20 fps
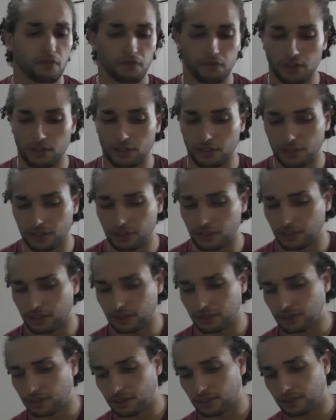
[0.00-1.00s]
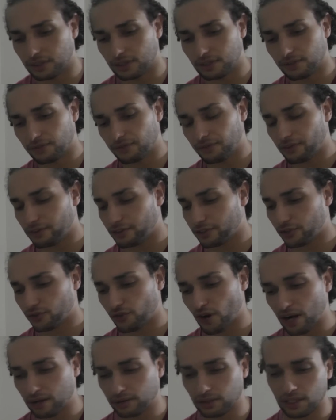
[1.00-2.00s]
In the first
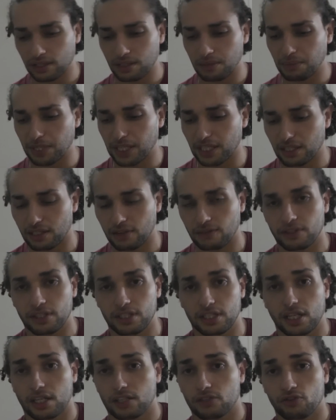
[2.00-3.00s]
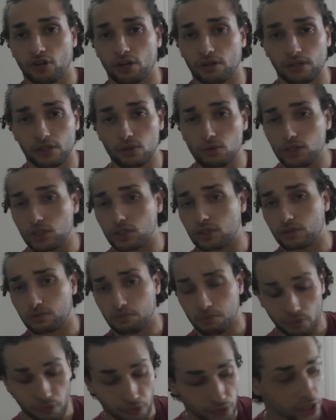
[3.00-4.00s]
round and the beginning of the second round, he
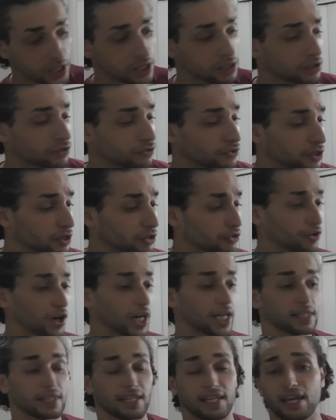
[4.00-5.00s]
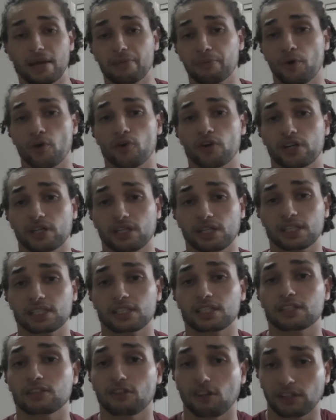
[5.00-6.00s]
was really great. The capoeira
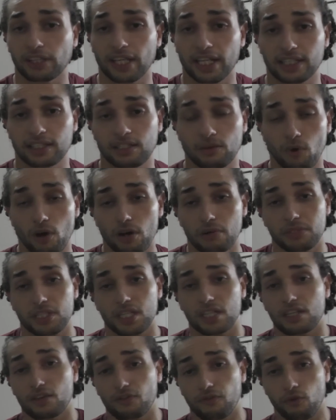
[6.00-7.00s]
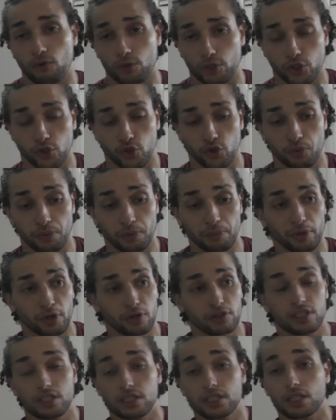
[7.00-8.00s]
kick did not land. And why I'm saying he fought stupid,
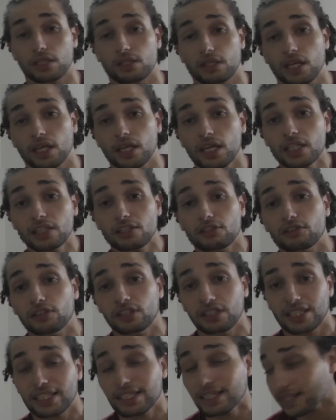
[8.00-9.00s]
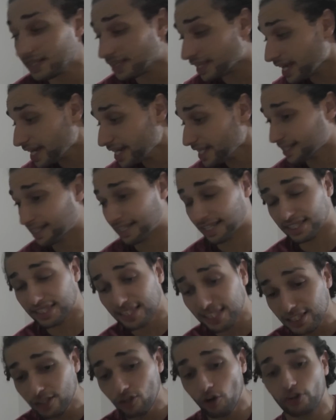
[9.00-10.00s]
because the kick didn't land.
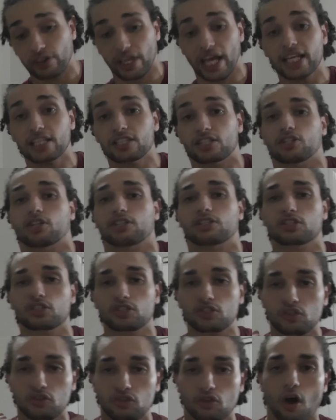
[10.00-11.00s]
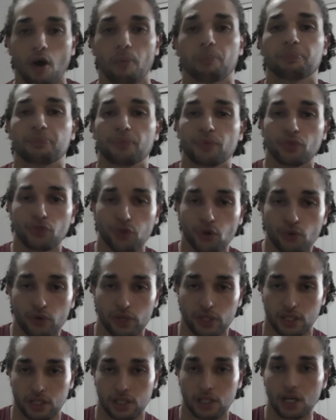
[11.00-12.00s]
It did not land. Just stop
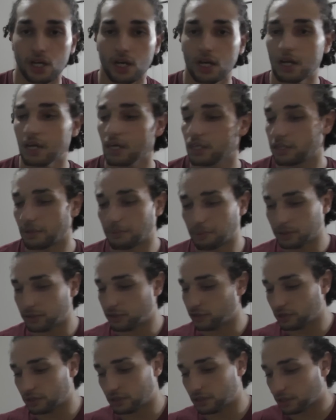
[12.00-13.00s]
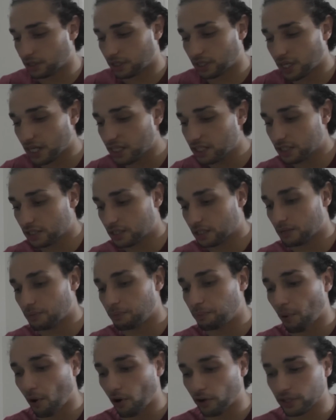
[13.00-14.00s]
doing it. The kicks to the
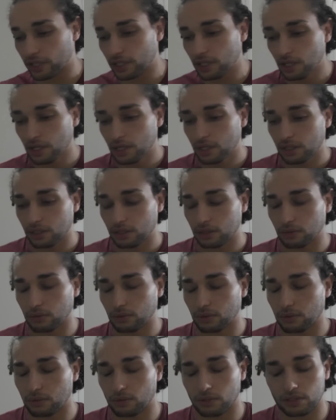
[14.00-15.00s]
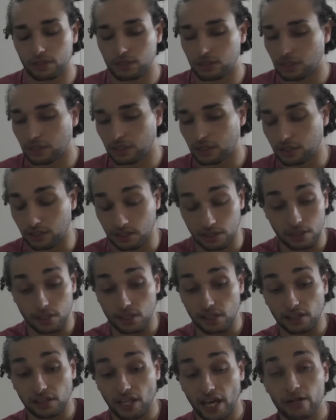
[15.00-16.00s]
body to
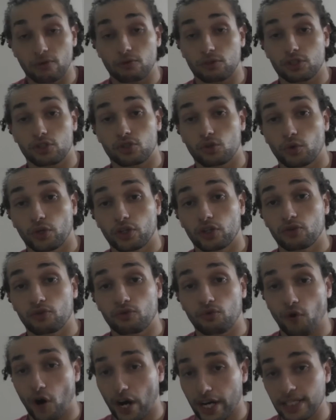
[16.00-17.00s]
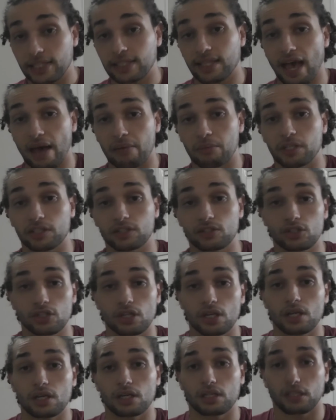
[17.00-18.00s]
the leg was doing great
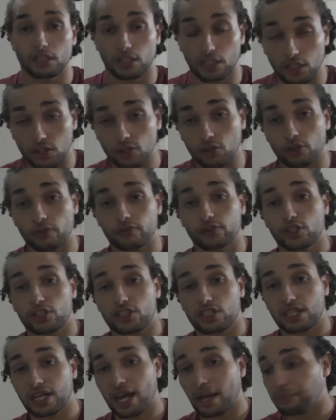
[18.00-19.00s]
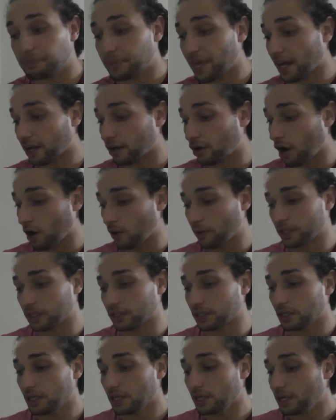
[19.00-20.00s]
damage. He could have just kept that
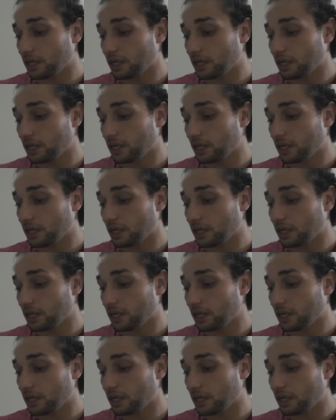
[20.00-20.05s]
going.